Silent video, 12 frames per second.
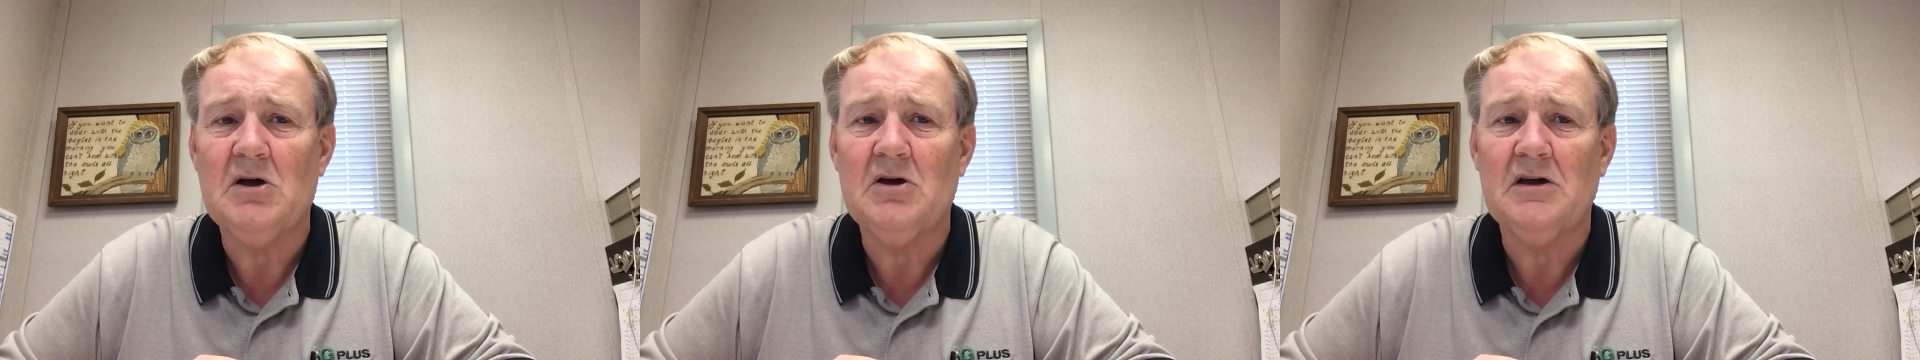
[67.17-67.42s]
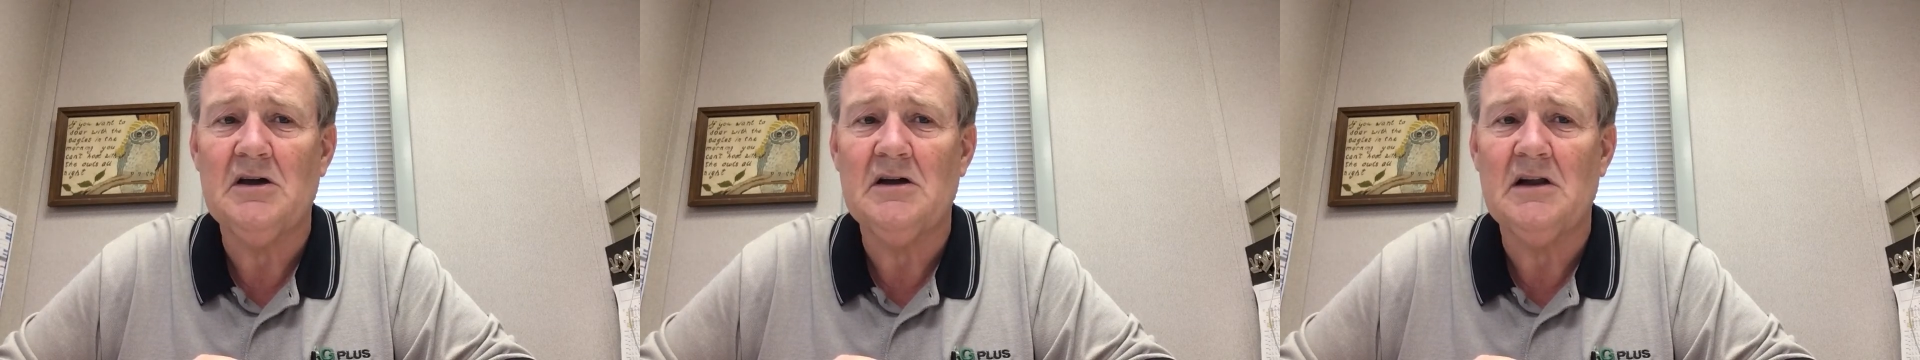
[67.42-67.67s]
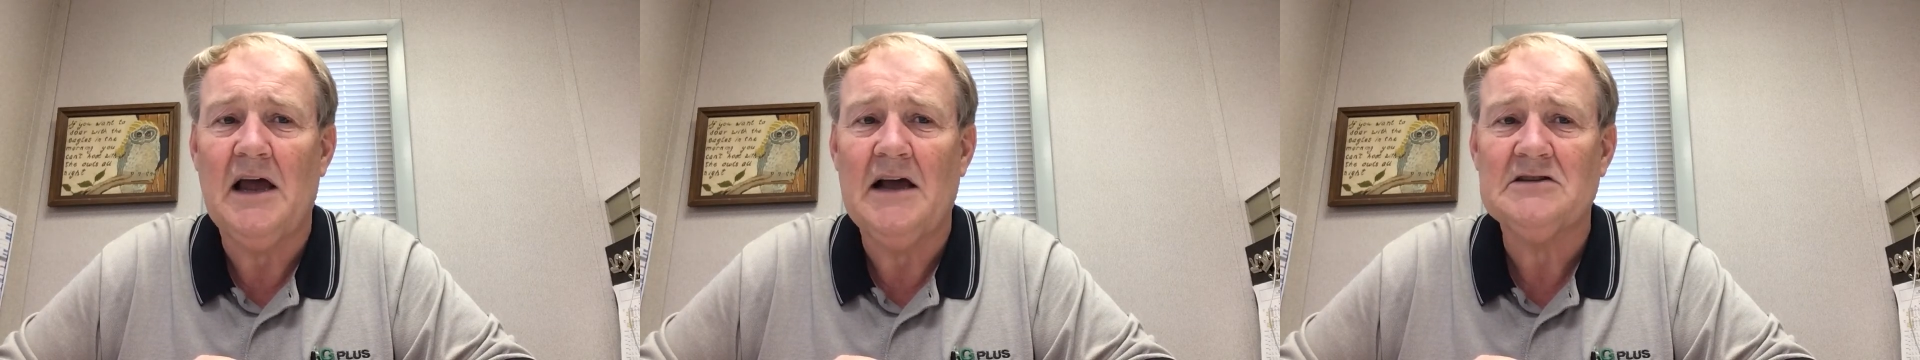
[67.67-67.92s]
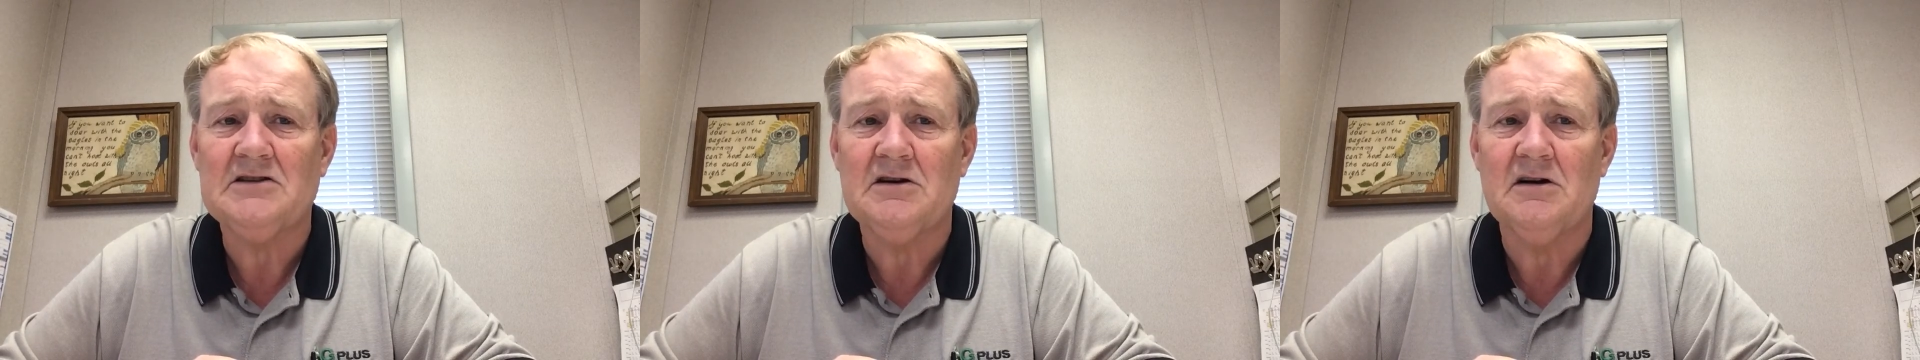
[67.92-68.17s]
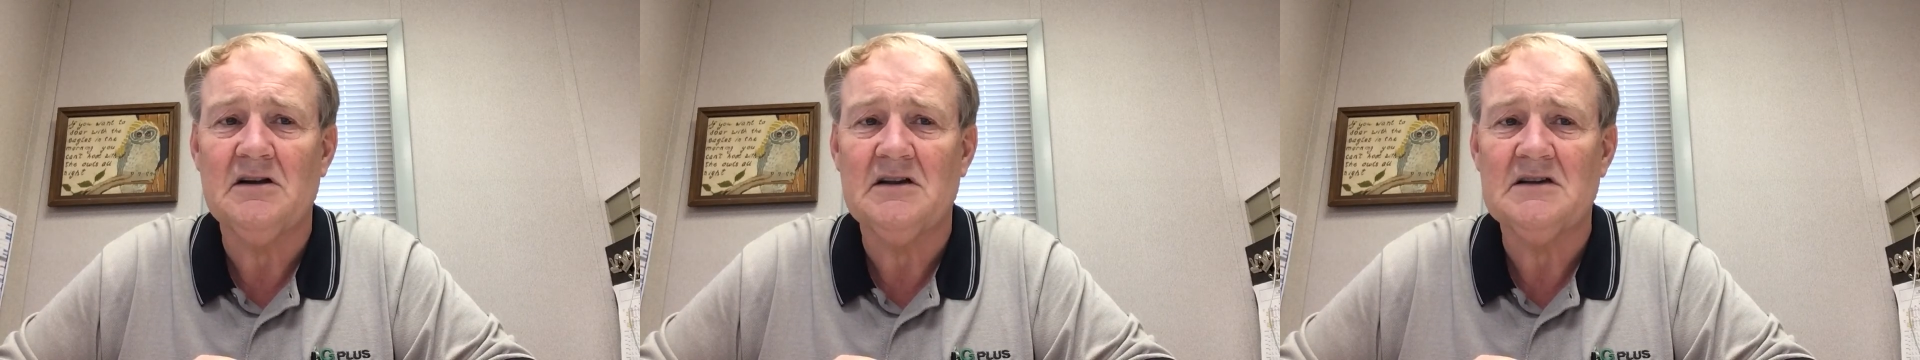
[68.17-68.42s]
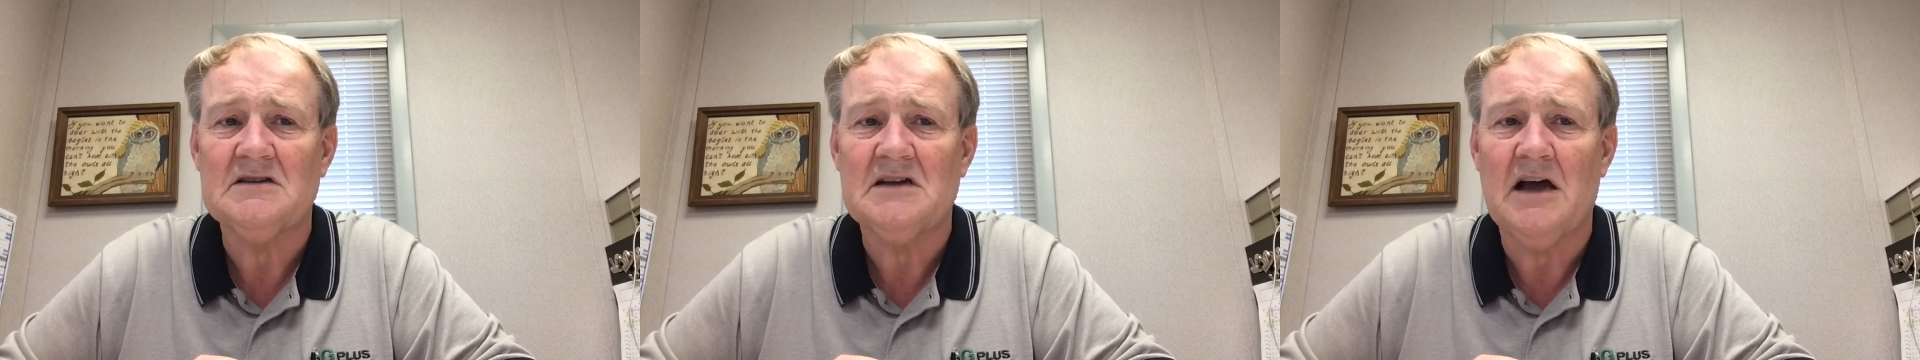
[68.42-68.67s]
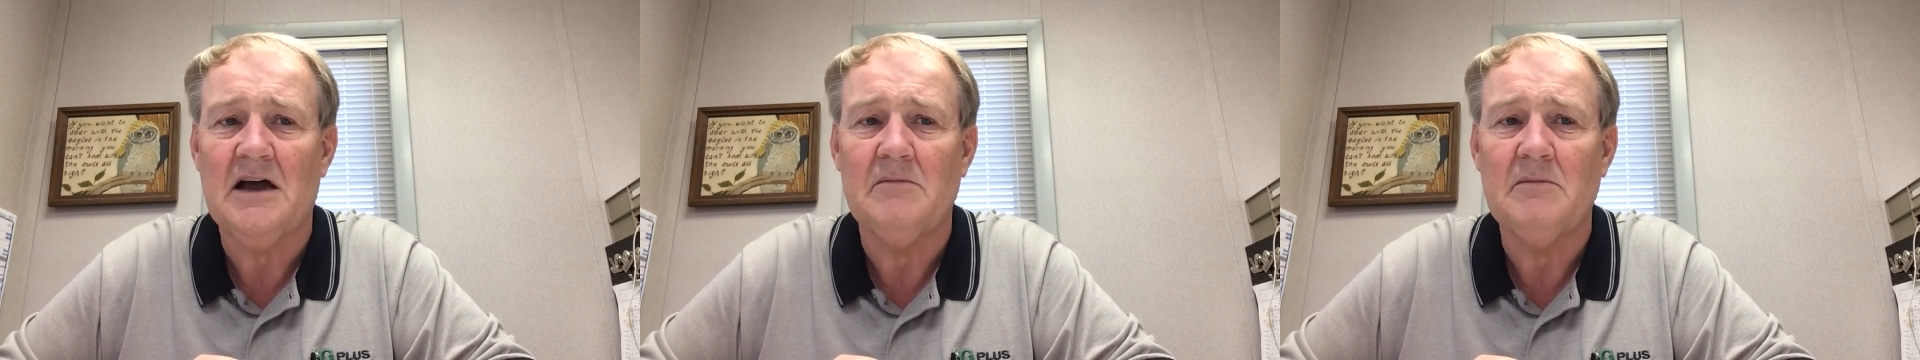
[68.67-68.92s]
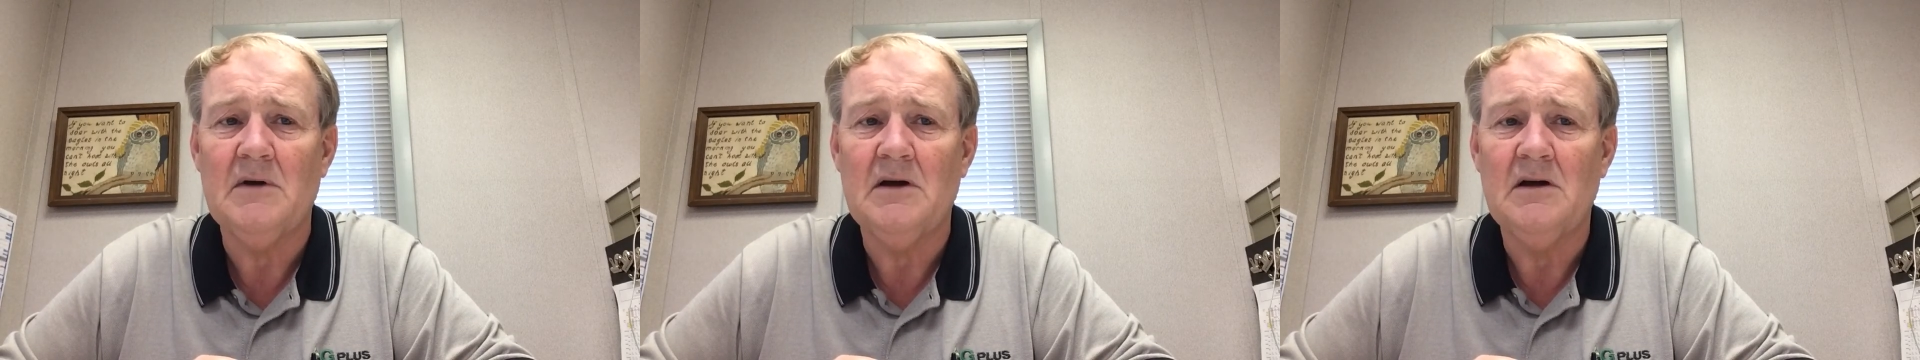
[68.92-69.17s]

million last year at this time.